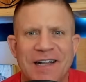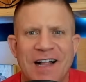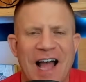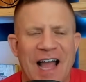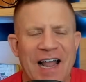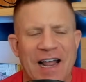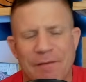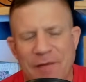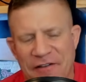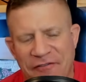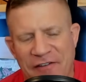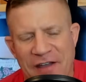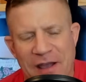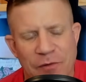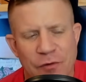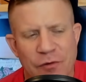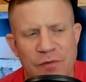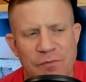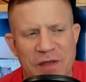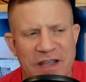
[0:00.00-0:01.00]
I got my
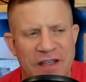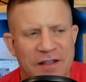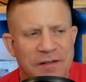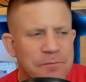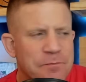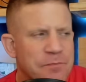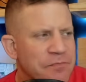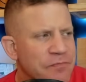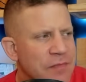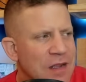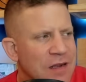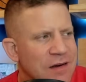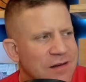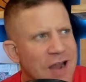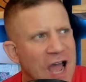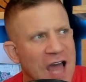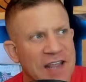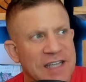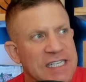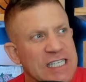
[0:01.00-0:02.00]
family with me.
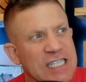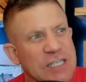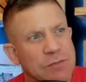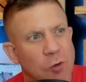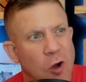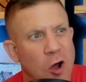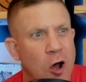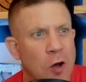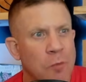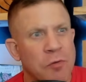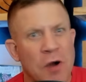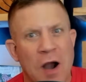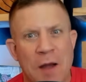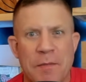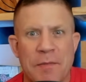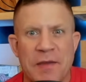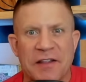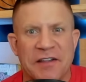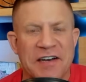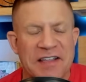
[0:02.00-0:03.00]
Not a small
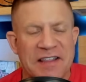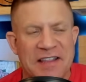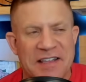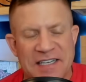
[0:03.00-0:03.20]
probability that